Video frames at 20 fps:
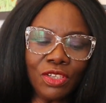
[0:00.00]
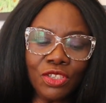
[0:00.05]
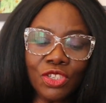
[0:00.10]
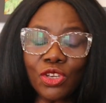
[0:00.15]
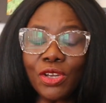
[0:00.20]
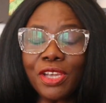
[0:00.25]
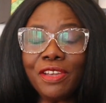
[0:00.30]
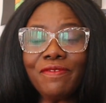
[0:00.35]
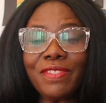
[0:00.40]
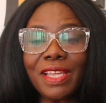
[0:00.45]

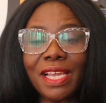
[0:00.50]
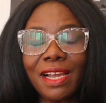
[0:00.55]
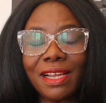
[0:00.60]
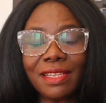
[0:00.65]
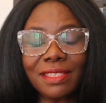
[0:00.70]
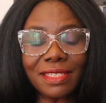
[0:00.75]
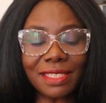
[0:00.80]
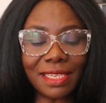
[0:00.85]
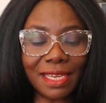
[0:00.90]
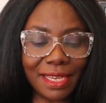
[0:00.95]
So if the
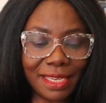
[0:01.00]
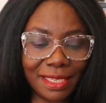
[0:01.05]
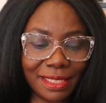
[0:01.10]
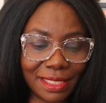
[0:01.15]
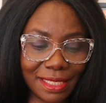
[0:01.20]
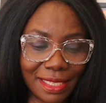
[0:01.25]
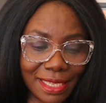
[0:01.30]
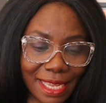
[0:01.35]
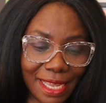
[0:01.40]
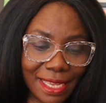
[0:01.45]
answer
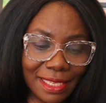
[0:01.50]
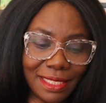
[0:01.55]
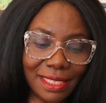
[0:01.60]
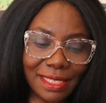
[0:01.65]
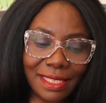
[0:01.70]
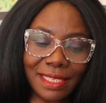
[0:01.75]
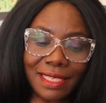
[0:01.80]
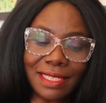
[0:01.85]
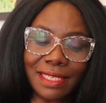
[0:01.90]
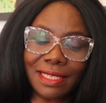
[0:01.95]
is yes,
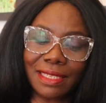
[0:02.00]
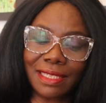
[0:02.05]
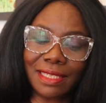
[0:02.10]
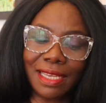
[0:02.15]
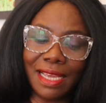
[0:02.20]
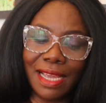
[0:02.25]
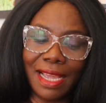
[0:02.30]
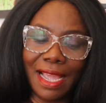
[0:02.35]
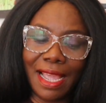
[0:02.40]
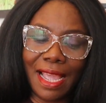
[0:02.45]
this
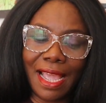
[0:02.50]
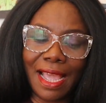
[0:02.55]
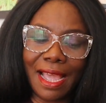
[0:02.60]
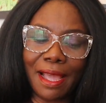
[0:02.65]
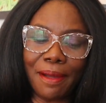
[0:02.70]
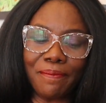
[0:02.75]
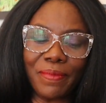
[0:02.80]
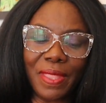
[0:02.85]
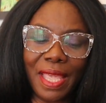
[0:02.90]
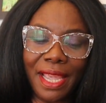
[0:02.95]
is
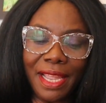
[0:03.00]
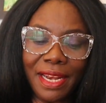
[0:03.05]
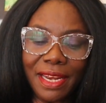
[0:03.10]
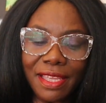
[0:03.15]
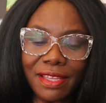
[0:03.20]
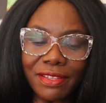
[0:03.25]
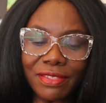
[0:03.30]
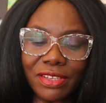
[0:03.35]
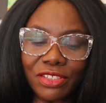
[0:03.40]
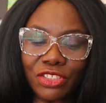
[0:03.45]

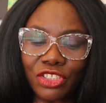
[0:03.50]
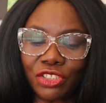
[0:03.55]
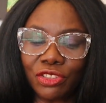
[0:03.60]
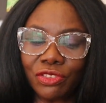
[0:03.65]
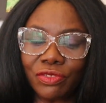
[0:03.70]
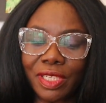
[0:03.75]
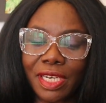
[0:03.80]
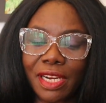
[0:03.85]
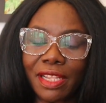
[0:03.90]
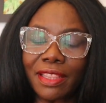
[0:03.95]
any other
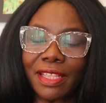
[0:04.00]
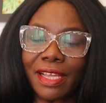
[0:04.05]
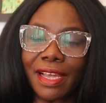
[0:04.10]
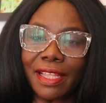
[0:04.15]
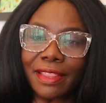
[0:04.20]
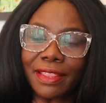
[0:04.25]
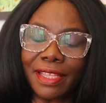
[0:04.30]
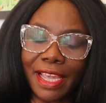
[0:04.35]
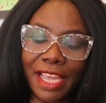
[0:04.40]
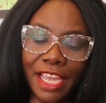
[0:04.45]
children
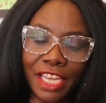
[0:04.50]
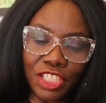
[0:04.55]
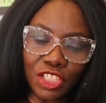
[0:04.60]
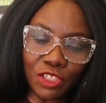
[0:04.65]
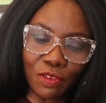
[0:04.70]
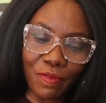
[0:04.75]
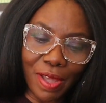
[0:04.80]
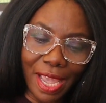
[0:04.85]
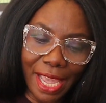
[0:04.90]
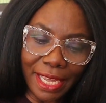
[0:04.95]
under the age
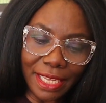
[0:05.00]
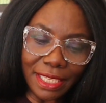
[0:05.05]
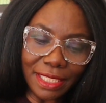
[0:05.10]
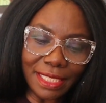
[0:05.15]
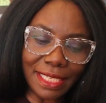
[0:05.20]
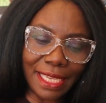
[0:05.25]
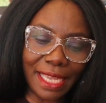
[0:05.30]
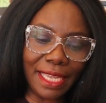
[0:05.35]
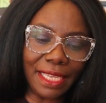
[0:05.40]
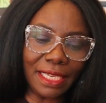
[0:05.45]
of
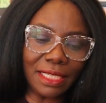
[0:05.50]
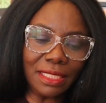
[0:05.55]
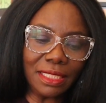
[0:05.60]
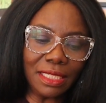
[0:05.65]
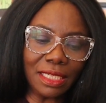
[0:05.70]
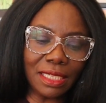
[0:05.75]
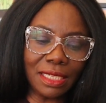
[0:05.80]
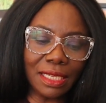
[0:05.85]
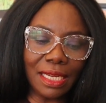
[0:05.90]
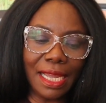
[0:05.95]

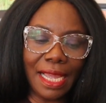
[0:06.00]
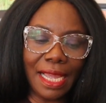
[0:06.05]
18